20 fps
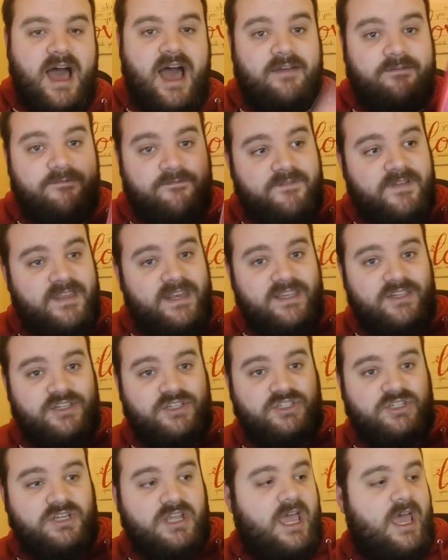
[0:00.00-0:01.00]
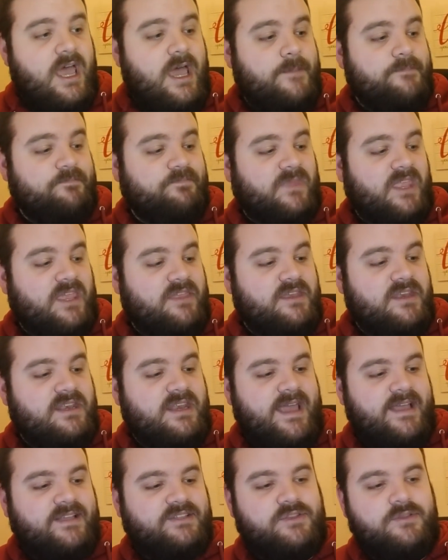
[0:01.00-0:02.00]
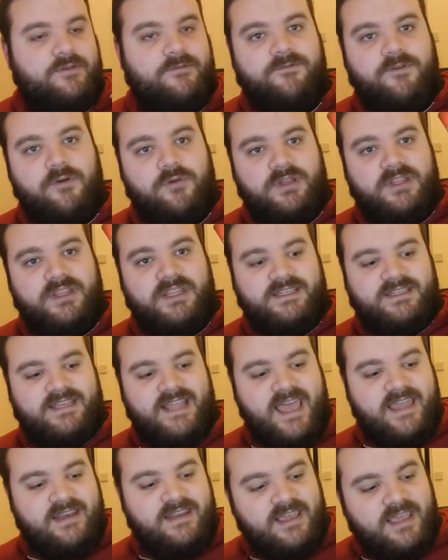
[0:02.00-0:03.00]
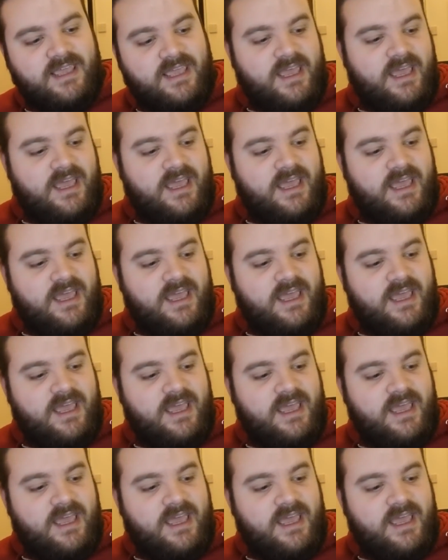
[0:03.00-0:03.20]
I've finished um, The Knight, the Fool and the Dead.